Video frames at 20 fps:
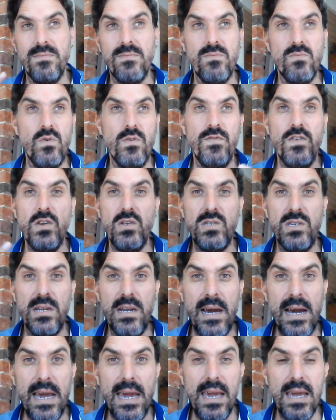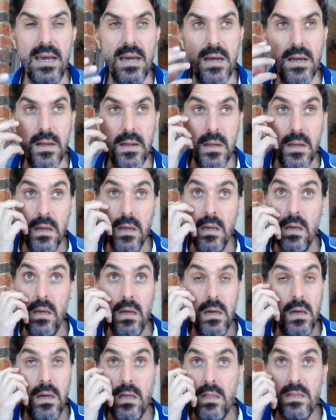reviews today,
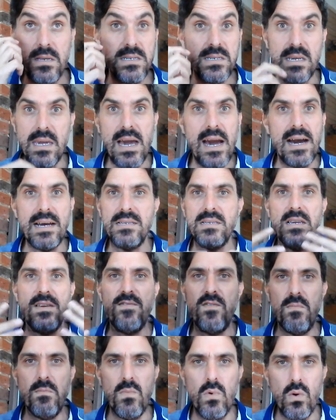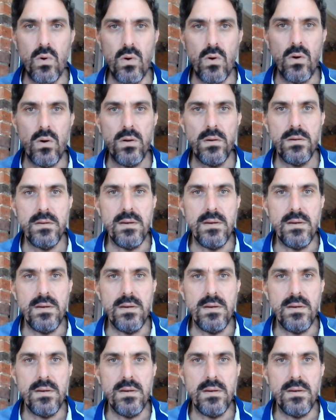the cigar is even more